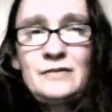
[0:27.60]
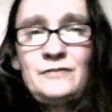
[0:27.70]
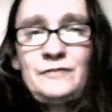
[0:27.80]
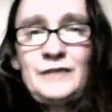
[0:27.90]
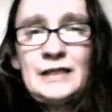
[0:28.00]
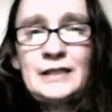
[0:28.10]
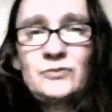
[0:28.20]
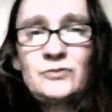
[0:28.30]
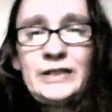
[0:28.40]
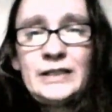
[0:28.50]

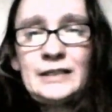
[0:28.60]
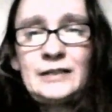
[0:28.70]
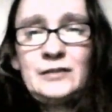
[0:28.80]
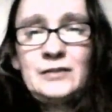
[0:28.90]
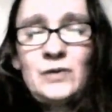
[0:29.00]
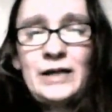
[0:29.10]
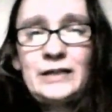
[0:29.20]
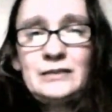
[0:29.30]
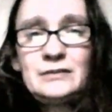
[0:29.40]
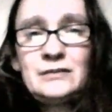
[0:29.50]
feeling really
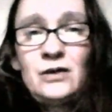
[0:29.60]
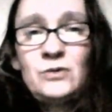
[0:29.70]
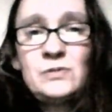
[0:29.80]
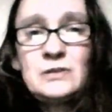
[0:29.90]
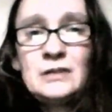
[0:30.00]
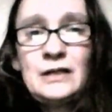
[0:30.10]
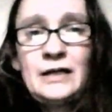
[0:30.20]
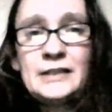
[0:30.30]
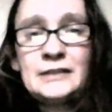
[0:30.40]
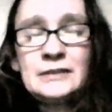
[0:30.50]
quite low
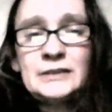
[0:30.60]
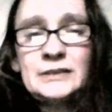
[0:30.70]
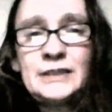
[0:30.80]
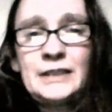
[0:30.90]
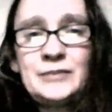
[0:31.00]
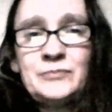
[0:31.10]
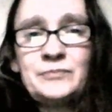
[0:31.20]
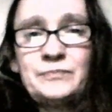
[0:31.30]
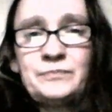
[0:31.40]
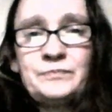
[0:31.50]
and
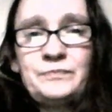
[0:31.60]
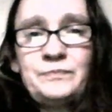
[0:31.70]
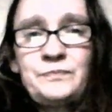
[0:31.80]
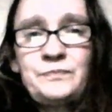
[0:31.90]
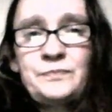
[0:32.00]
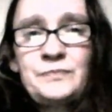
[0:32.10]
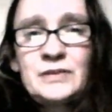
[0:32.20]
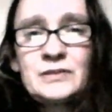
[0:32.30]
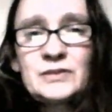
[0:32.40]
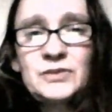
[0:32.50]

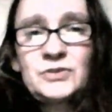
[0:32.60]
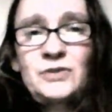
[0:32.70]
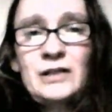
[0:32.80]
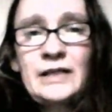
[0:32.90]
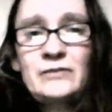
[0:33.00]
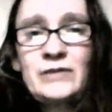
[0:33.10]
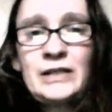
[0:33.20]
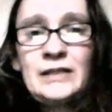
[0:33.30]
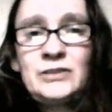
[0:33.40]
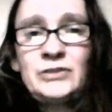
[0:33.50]
struggling
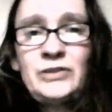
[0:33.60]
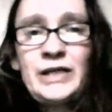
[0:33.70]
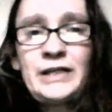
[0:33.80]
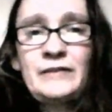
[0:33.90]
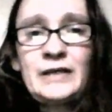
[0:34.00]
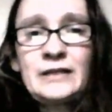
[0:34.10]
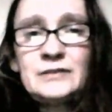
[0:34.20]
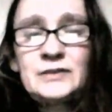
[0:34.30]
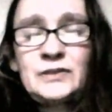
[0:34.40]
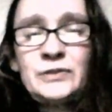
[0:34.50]
really to do anything.
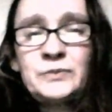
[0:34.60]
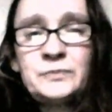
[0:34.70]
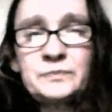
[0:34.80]
So